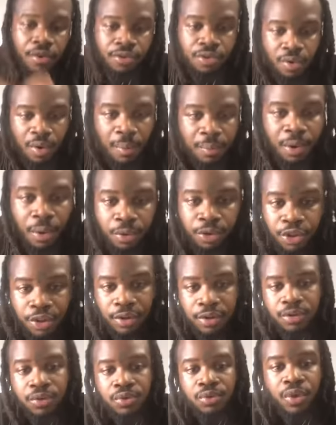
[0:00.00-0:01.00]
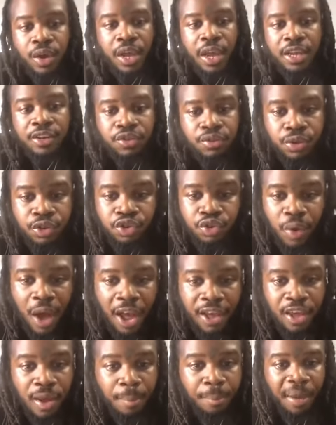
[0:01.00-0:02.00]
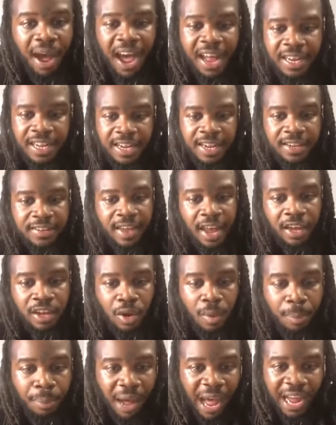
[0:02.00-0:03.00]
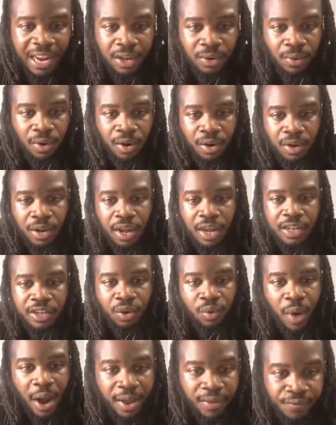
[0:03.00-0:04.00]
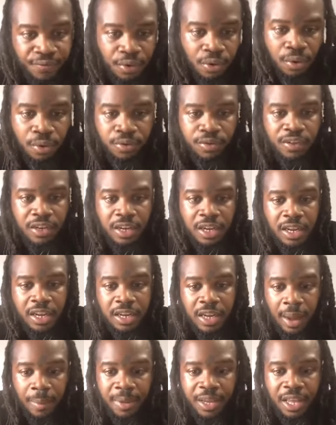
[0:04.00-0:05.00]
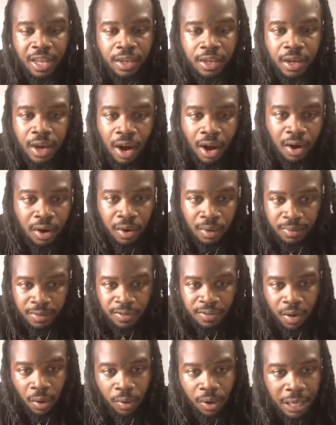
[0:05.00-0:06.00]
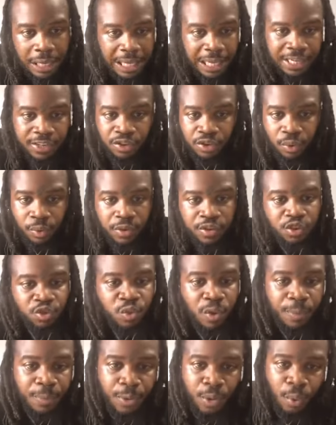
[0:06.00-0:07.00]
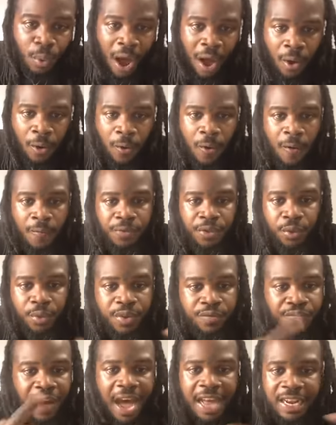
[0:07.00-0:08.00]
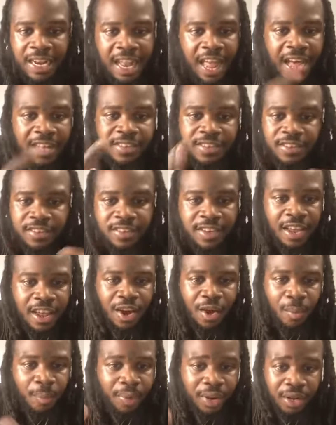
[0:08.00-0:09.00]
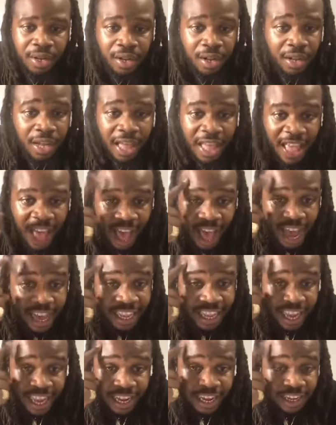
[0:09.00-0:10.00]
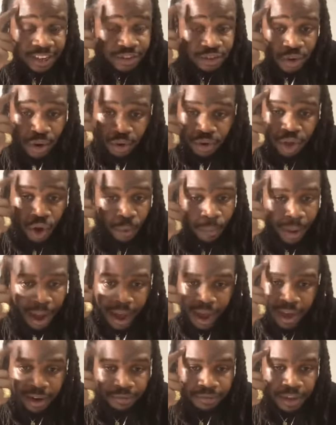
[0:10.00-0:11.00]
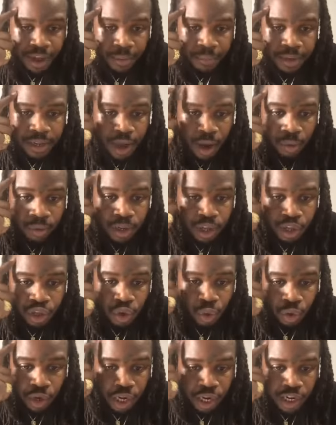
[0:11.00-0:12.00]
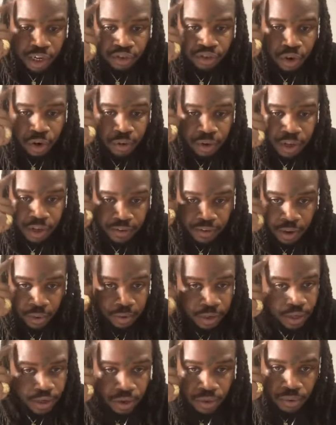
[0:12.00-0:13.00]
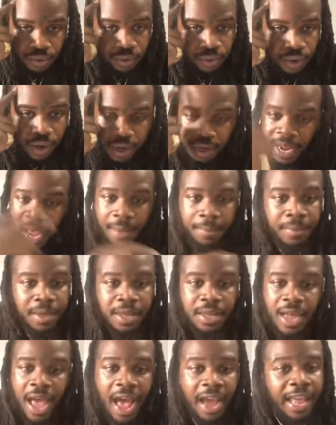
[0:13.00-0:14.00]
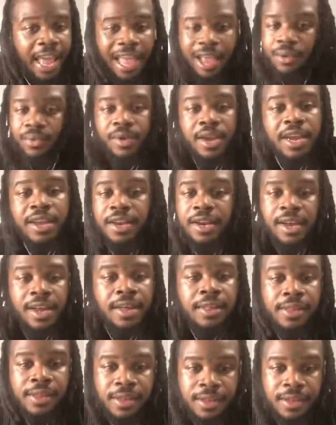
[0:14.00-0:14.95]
I'm going to show you and treat you how your body is, how your body works, the right foods to eat. I'm going to give you the herbs that's going to cleanse you and sweep you out to revitalize your cell. But look, I can't control your mind, family. Only you can control this. Only you, not me. I can't read it either.